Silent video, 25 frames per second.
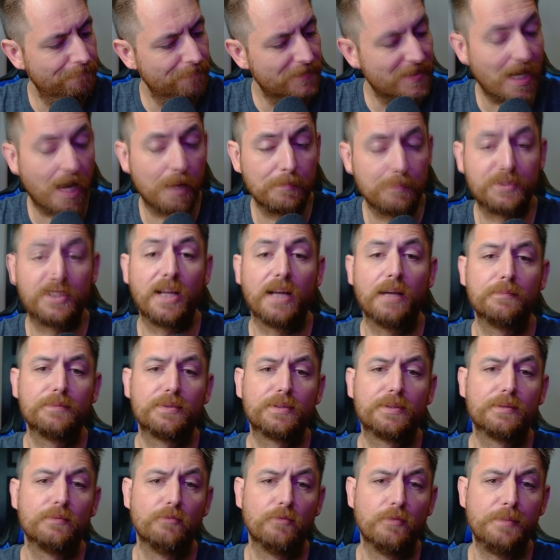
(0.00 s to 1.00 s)

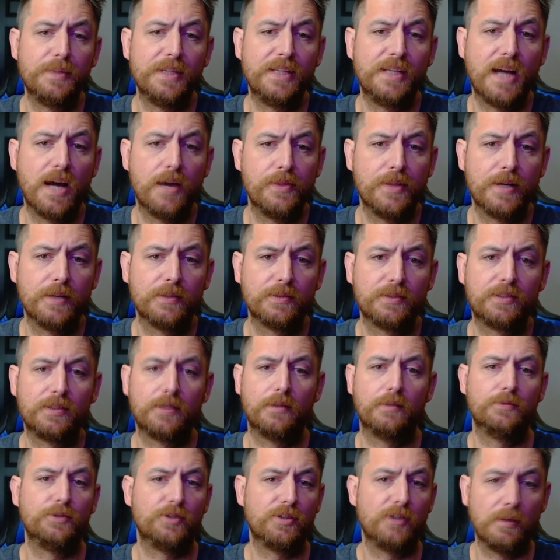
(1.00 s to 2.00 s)
Timestamps will be down there,
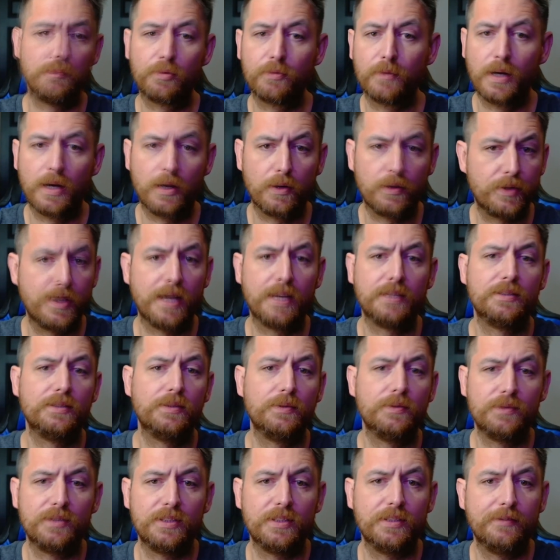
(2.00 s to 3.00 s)
so jump around as
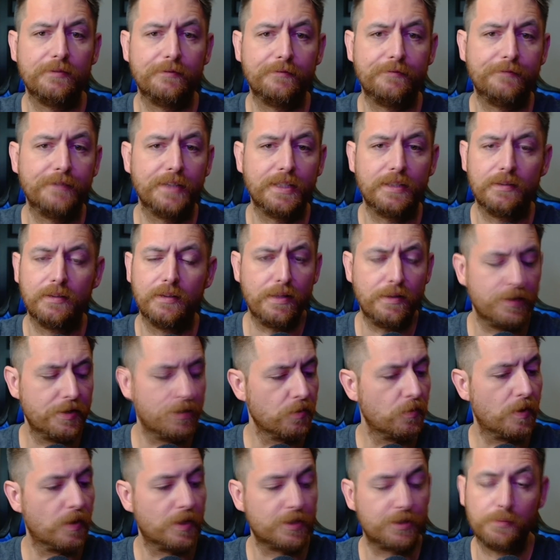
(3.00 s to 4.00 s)
you see fit.
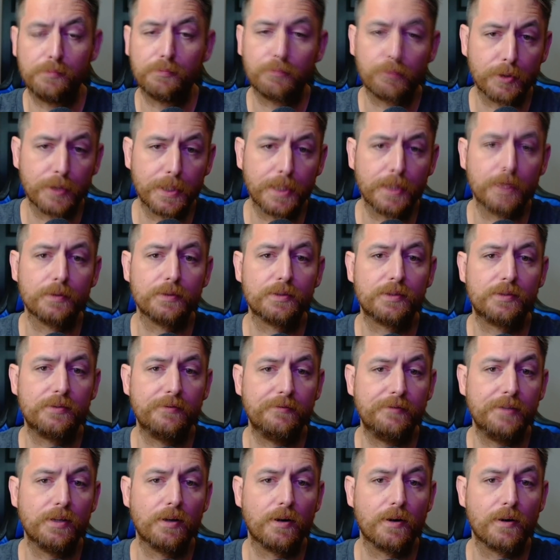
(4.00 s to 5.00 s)
You're watching Bringhurst
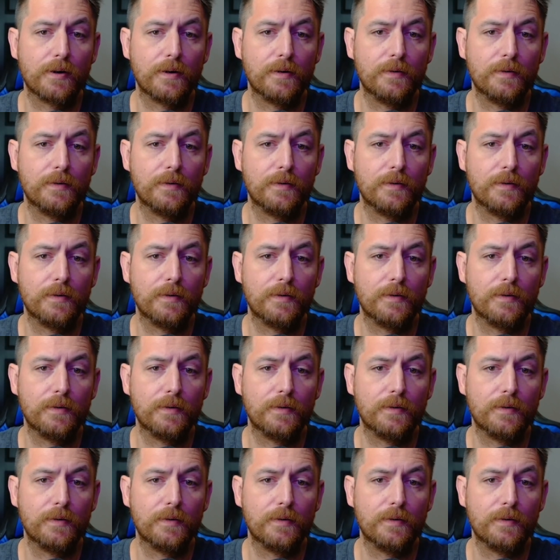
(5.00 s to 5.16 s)
VR.